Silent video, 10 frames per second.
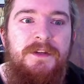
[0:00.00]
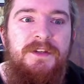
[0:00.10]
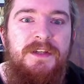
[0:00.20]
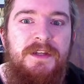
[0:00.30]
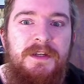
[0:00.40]

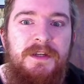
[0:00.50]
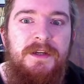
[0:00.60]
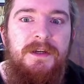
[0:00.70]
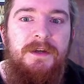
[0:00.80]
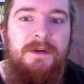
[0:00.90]
to
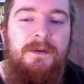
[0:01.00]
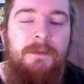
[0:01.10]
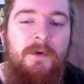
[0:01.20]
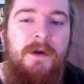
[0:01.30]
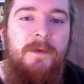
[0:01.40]
the
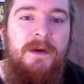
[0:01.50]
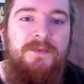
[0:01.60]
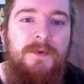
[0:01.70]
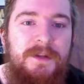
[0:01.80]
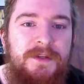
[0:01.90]
point where it's
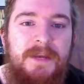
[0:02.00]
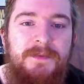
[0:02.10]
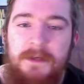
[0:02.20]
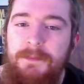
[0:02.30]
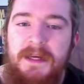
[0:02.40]
one of those games
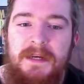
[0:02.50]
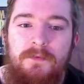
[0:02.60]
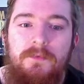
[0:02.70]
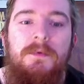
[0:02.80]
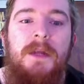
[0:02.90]
that I played
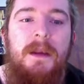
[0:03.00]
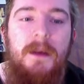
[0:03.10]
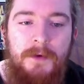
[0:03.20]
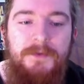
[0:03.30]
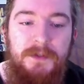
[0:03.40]
like
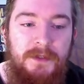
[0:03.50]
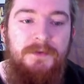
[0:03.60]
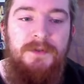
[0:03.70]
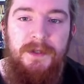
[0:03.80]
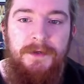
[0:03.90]
loads and
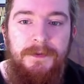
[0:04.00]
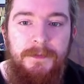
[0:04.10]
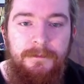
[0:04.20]
loads and loads.